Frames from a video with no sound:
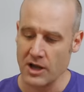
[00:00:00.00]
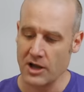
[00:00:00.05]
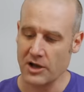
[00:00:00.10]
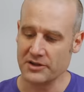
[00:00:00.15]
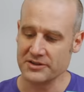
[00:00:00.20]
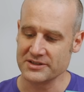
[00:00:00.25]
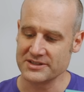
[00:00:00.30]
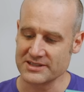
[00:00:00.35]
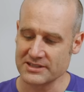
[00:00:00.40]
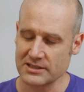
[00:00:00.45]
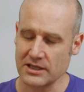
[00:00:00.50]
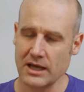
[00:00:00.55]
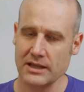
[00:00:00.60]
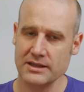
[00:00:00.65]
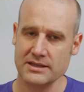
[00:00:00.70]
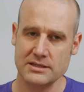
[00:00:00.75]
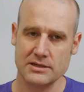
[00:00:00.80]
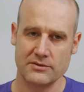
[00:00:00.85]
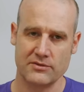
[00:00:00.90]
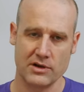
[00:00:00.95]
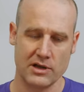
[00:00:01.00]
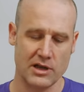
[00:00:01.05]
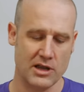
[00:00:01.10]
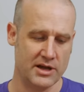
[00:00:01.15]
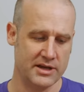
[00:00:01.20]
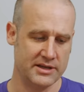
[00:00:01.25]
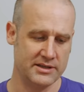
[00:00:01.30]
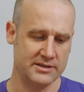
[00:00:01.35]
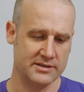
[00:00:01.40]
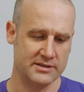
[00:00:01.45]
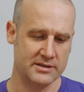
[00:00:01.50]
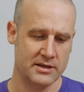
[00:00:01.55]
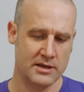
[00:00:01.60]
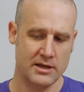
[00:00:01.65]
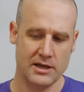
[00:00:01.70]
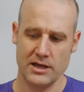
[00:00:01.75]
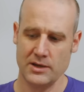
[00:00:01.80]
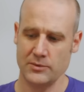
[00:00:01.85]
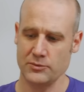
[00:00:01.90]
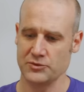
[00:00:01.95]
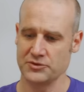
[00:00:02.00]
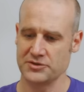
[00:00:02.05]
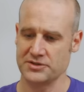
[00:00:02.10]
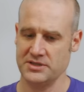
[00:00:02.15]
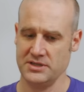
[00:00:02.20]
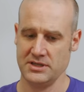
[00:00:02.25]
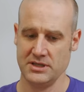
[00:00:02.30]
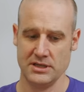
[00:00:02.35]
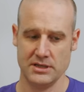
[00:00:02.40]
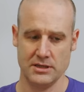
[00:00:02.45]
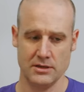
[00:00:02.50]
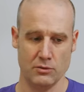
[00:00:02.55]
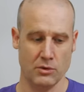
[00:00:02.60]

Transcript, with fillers: on slightly different lines and we'll see.